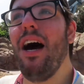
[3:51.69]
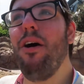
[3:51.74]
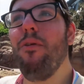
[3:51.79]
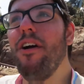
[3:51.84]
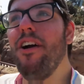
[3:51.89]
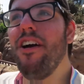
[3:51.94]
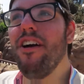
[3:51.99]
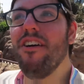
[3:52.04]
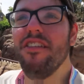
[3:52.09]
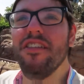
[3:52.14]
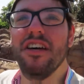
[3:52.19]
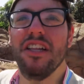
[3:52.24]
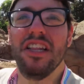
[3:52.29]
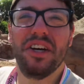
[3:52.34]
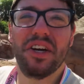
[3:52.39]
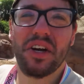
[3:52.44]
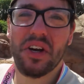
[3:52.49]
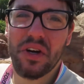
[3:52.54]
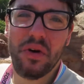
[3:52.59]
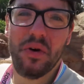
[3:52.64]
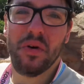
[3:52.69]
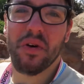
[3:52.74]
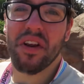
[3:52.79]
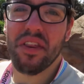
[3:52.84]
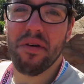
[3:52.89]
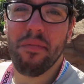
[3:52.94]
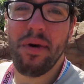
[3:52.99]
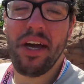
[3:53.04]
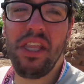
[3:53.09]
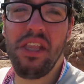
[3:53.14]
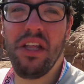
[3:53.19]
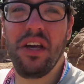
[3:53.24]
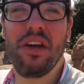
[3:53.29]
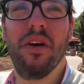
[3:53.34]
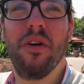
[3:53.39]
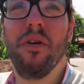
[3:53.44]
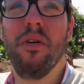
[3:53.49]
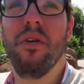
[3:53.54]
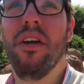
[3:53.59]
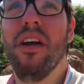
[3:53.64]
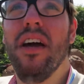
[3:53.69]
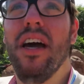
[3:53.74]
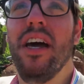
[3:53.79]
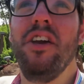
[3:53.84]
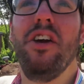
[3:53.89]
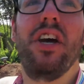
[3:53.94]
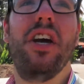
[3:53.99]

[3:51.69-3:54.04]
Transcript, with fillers: now we're here in the lagoon, the main lagoon, and